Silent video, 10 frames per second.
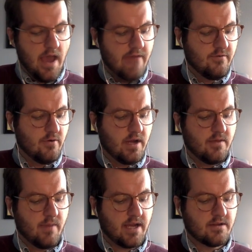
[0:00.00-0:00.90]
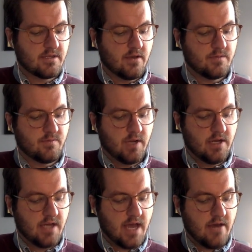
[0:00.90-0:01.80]
Everywhere the microscopes
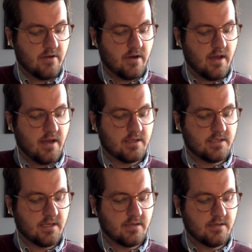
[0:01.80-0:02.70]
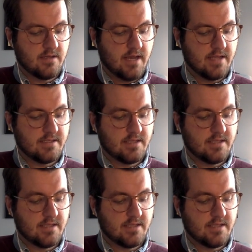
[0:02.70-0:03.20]
peer down at a single at